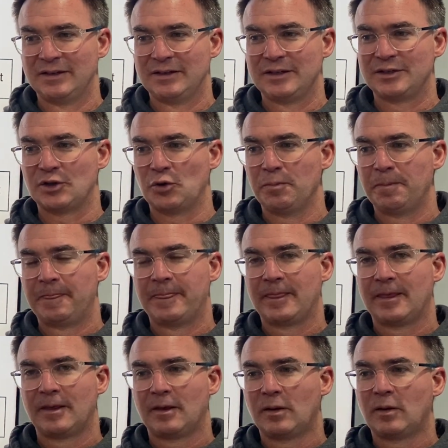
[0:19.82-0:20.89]
So
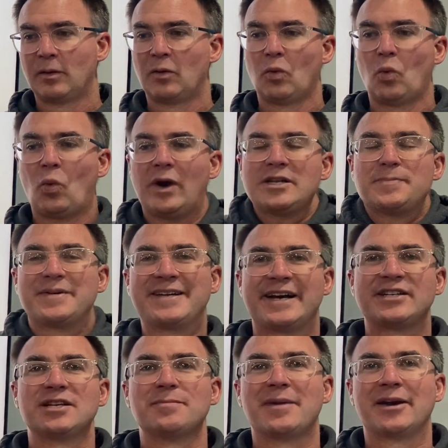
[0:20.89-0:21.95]
why does
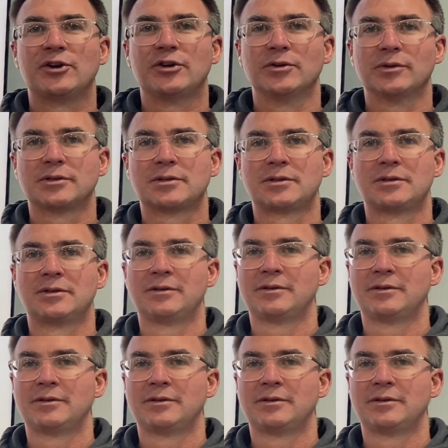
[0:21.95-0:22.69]
potassium matter to us?